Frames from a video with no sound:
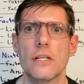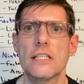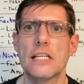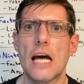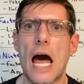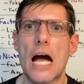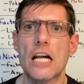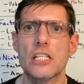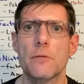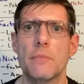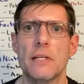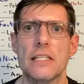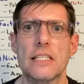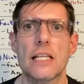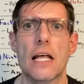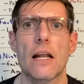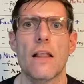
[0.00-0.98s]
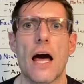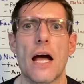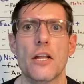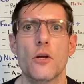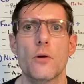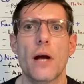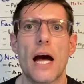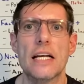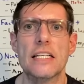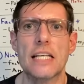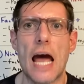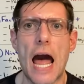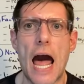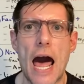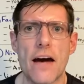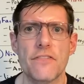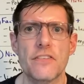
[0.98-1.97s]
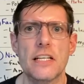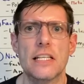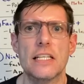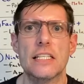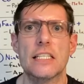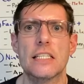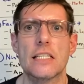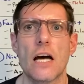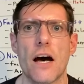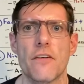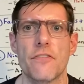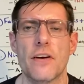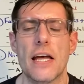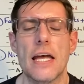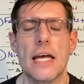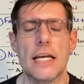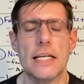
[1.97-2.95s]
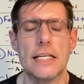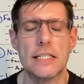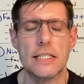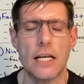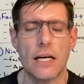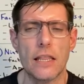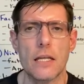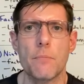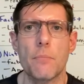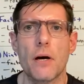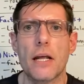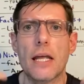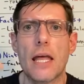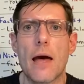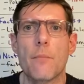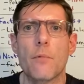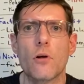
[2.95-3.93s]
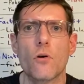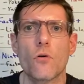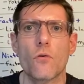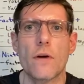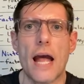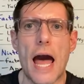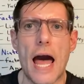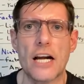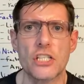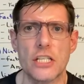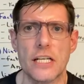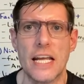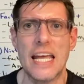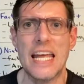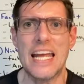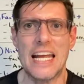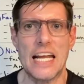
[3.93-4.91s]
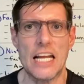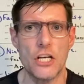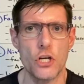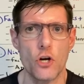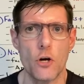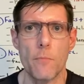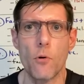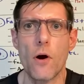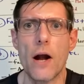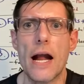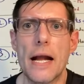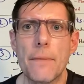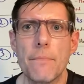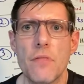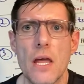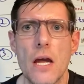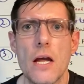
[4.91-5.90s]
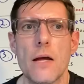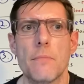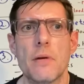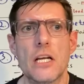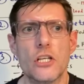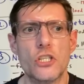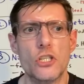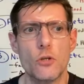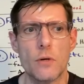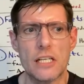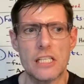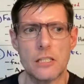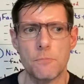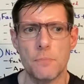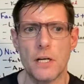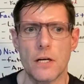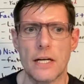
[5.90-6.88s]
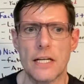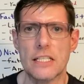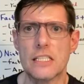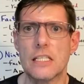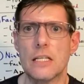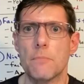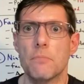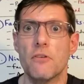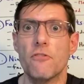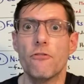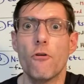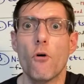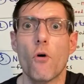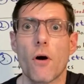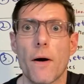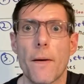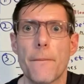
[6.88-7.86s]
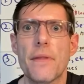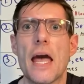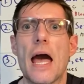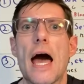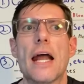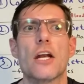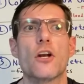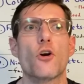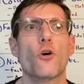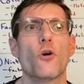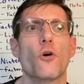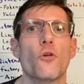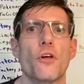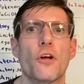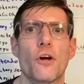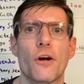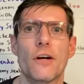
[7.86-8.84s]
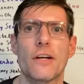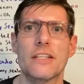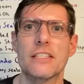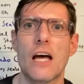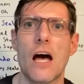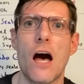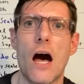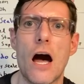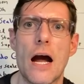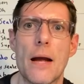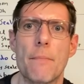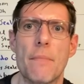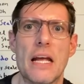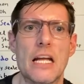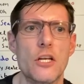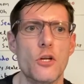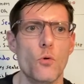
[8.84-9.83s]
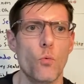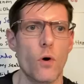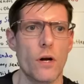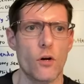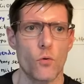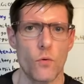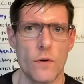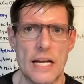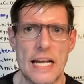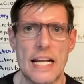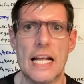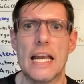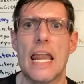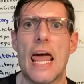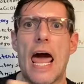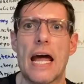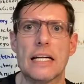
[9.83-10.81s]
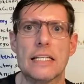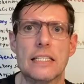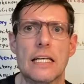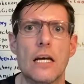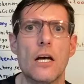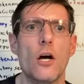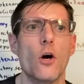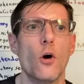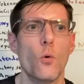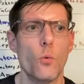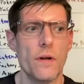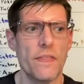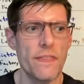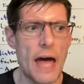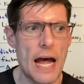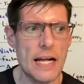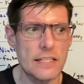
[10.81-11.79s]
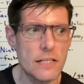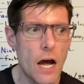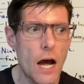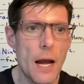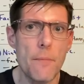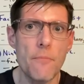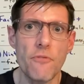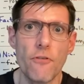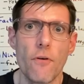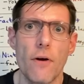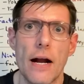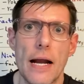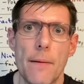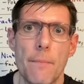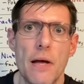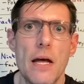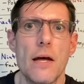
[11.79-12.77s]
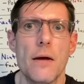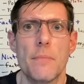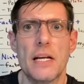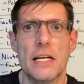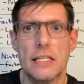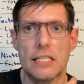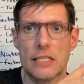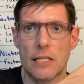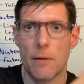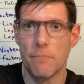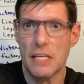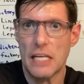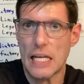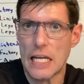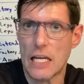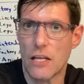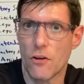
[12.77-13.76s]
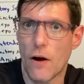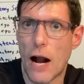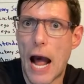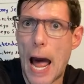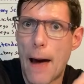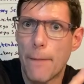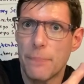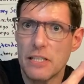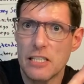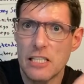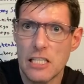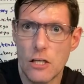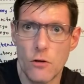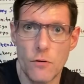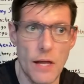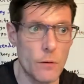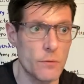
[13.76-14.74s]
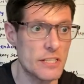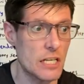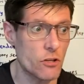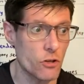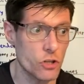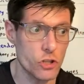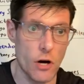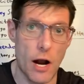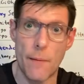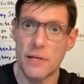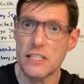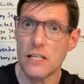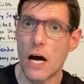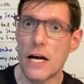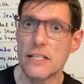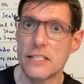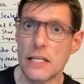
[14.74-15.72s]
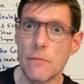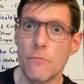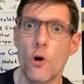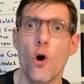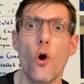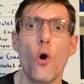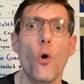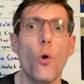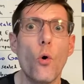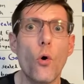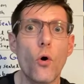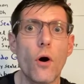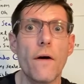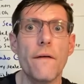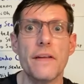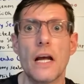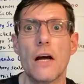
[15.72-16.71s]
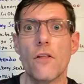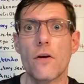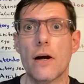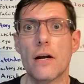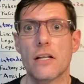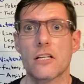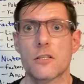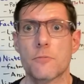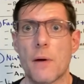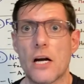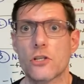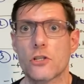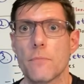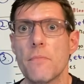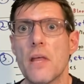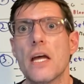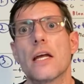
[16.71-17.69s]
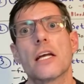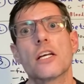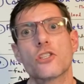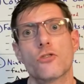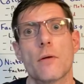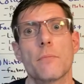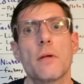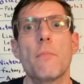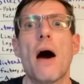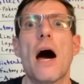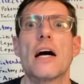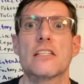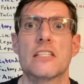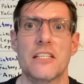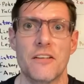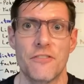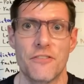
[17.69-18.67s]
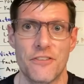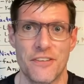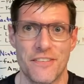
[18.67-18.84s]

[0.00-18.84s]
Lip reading: attachments that a lot of you guys have to this stuff is nothing but a chemical reaction in your brain because you experienced it before at an earlier time and you want to reconnect with that time frame because something either happened to you that was either traumatizing or on the other end of the spectrum, extremely positive.